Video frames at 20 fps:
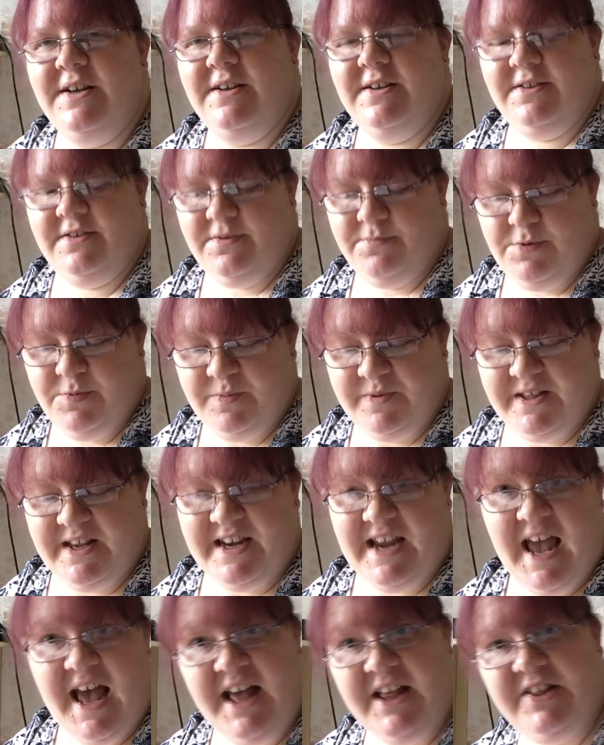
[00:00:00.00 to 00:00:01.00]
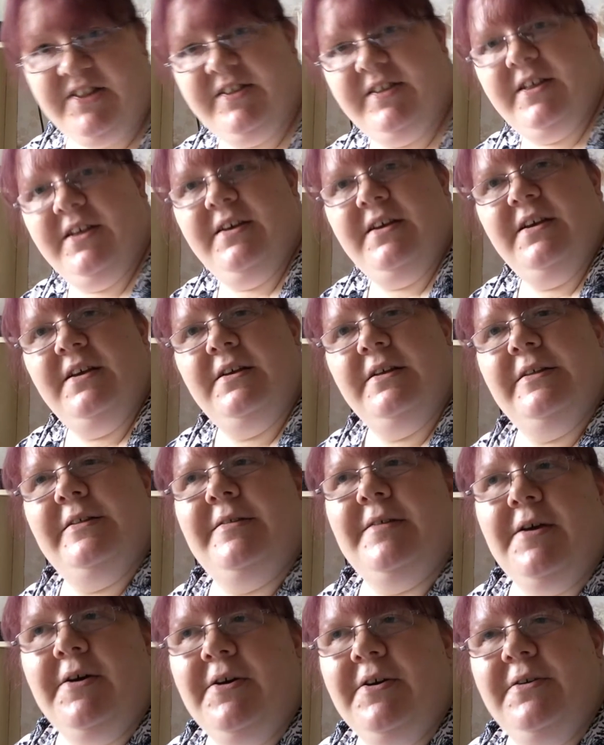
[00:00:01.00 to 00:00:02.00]
So mum said yes.
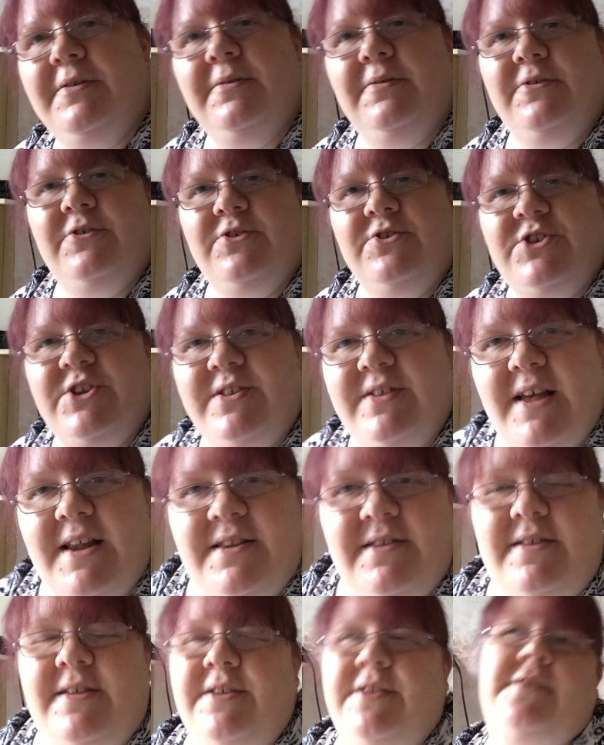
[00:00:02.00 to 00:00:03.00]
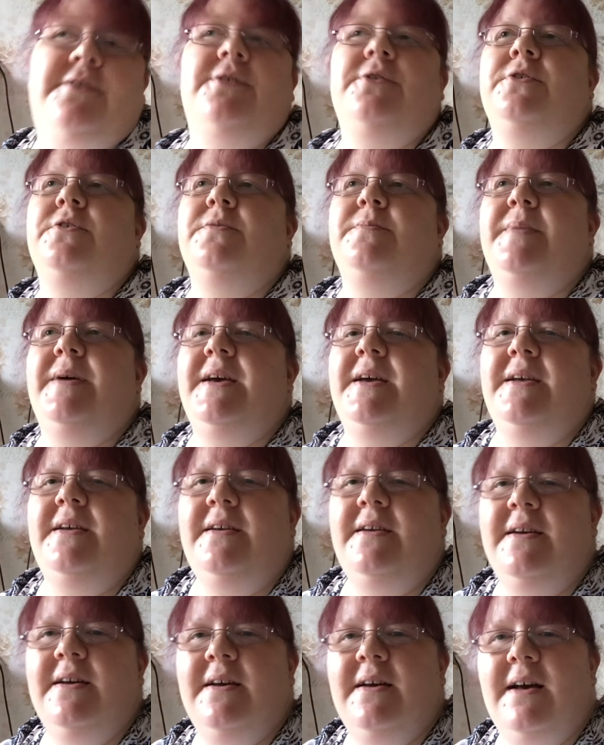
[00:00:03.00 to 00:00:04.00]
So she sent it to
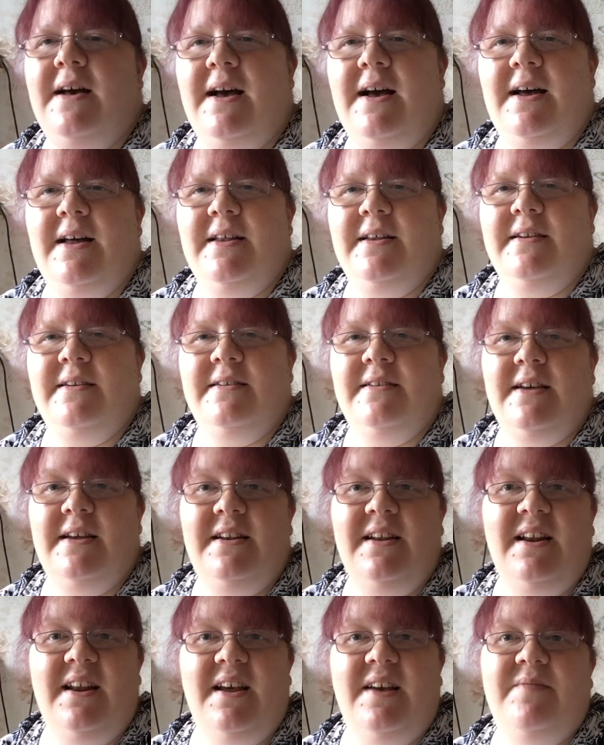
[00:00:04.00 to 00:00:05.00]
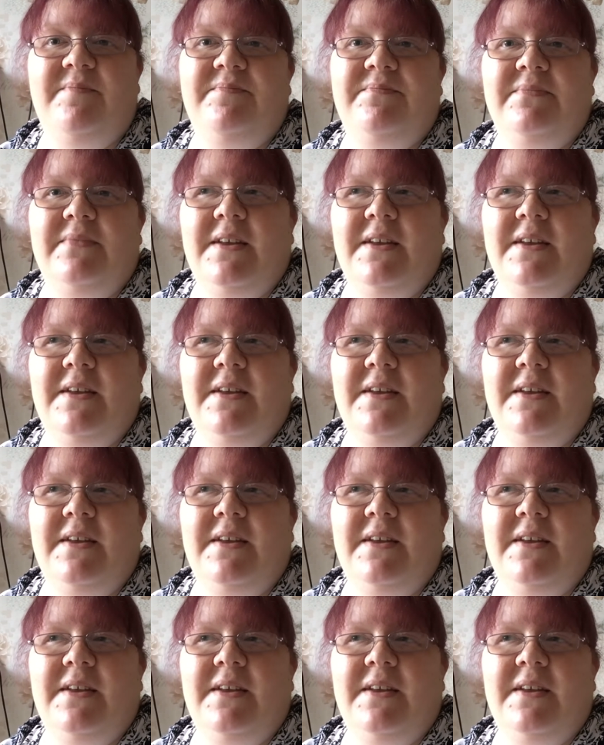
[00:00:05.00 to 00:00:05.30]
me and I did it.